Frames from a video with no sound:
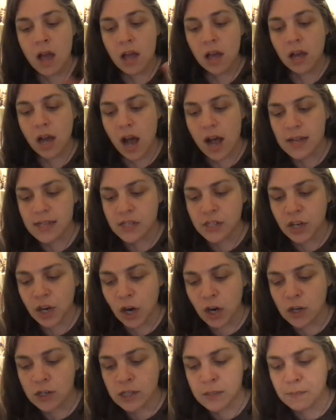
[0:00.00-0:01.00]
God's
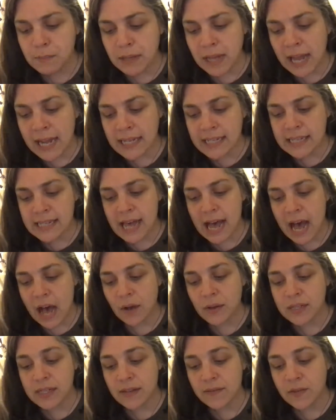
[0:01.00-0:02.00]
curse blights the
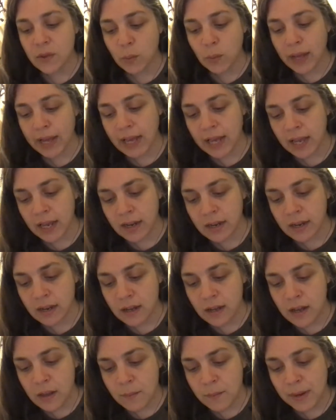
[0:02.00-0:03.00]
house of the wicked,
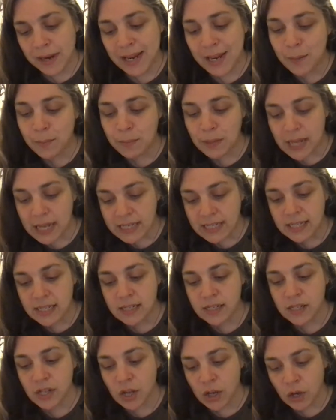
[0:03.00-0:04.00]
but he
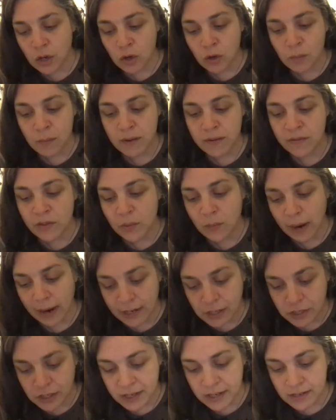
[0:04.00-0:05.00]
blesses the home of the
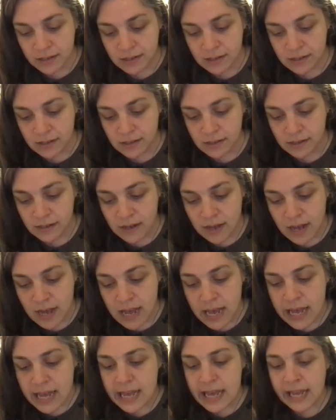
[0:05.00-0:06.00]
righteous.
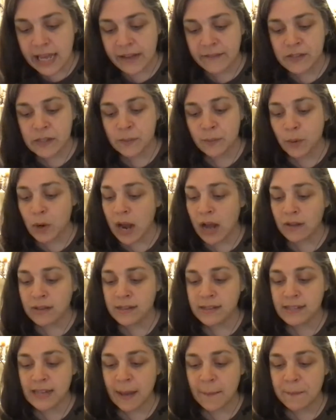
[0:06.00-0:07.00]
He gives proud
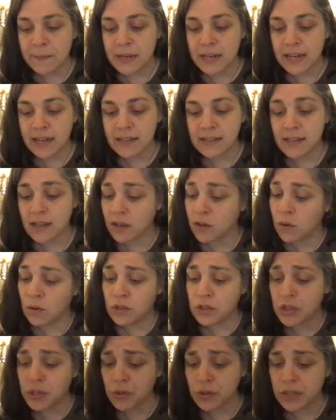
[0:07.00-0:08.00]
skeptics a
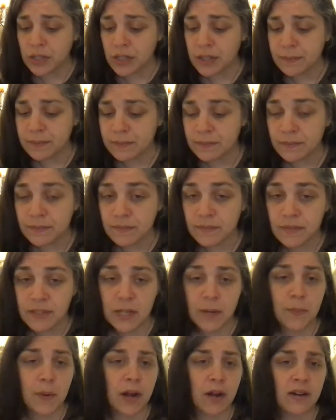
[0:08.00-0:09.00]
cold shoulder.
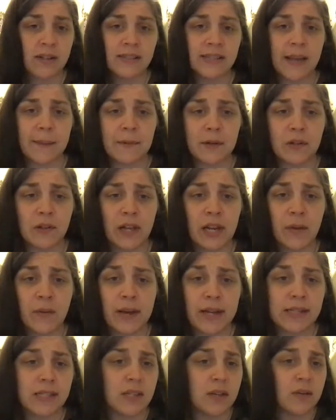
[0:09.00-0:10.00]
They're proud and skeptical
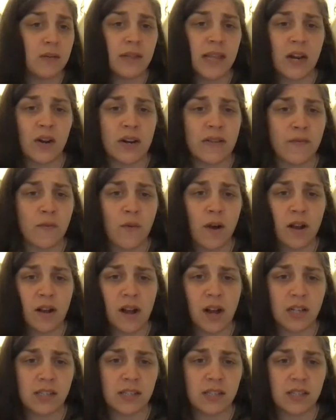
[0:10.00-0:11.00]
anyway, so they don't even want
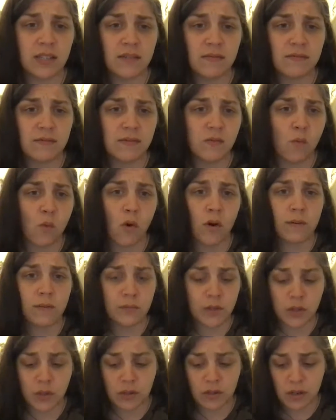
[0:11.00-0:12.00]
God's warm
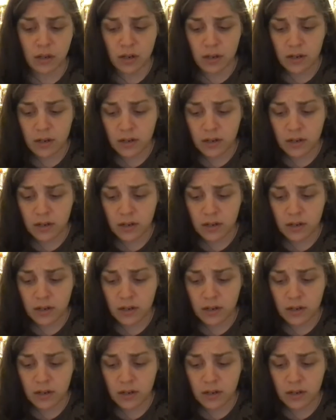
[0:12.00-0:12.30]
shoulder.